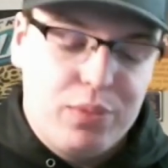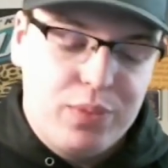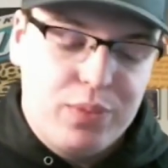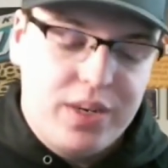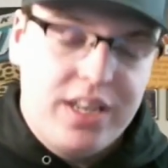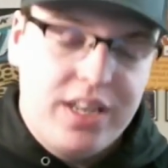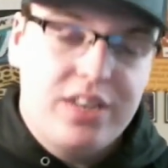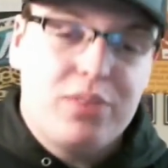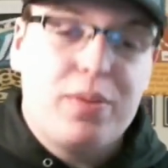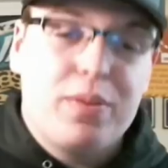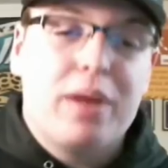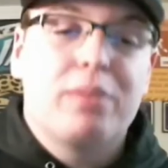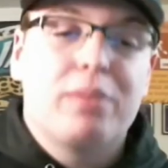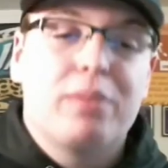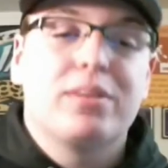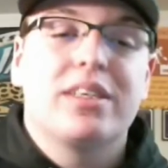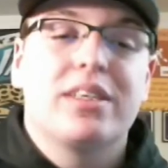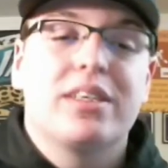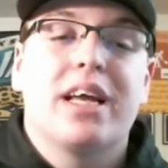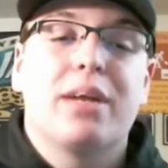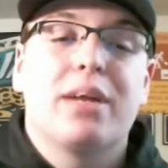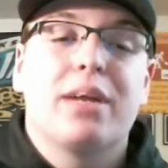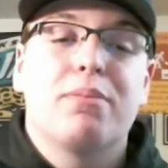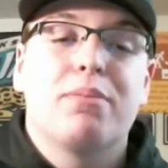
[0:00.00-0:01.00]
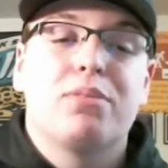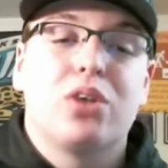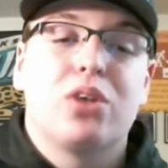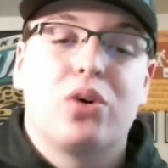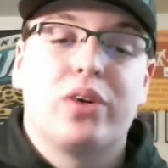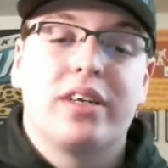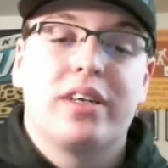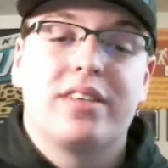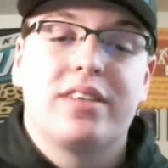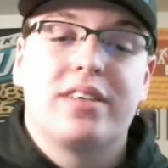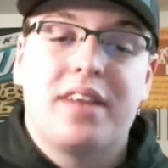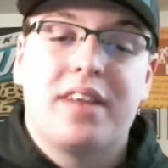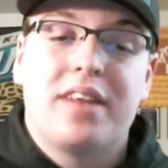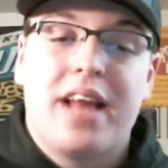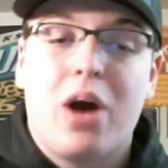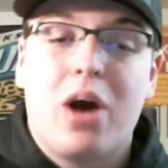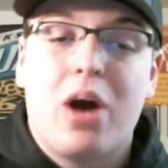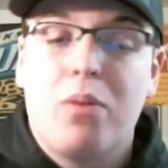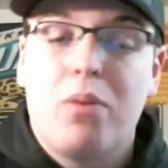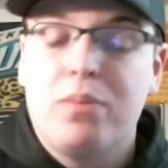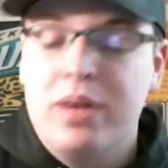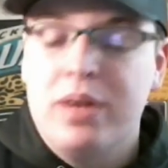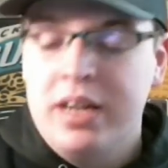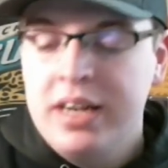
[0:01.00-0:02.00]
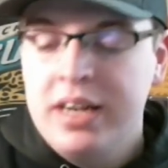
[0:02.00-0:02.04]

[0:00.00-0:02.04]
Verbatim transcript: We need to be able to get him targets now. But